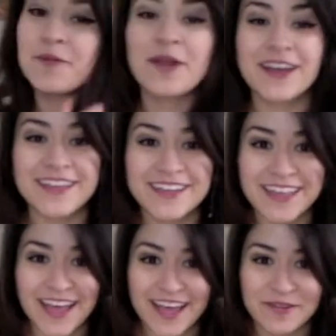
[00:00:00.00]
I'm not gonna
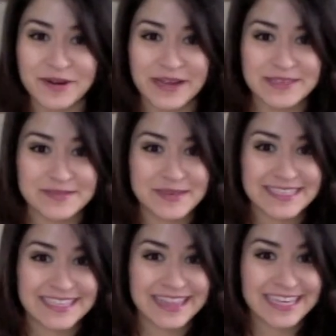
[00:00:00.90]
lie, when I was
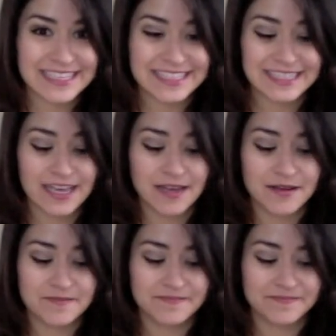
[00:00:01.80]
mixing this,
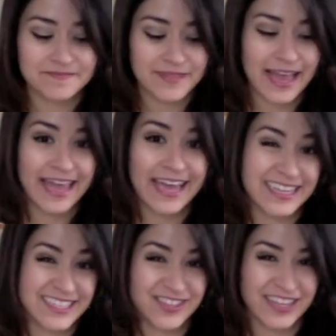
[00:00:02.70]
I had a
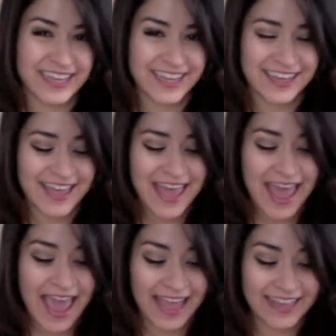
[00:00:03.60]
little lick,
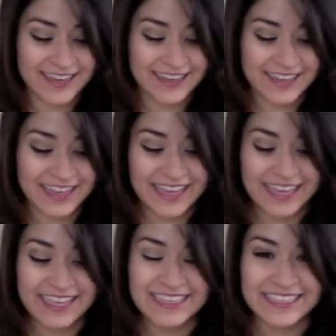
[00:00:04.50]
and
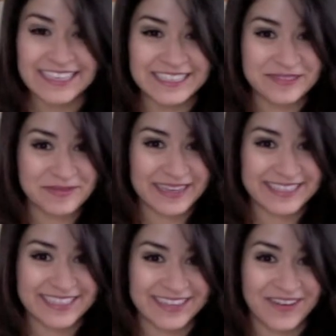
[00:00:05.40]
it is
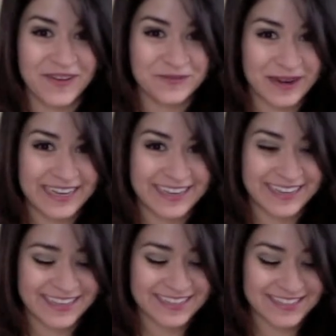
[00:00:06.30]
amazing already.
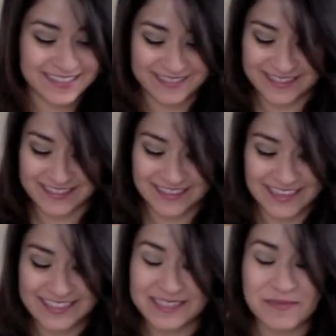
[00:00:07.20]

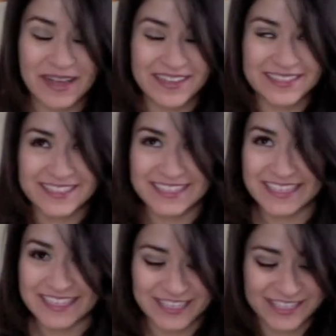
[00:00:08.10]
It smells
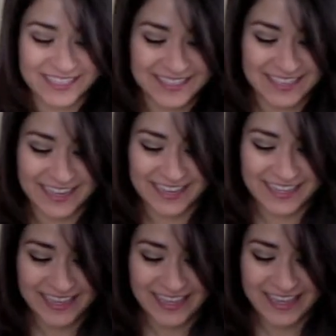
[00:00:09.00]
delicious,
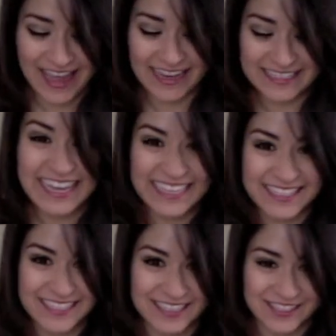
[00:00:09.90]
and it tastes
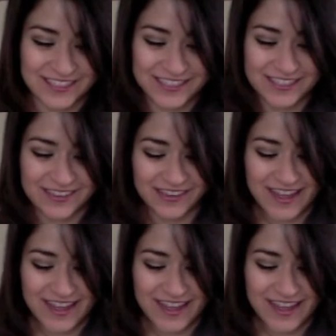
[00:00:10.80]
delicious too.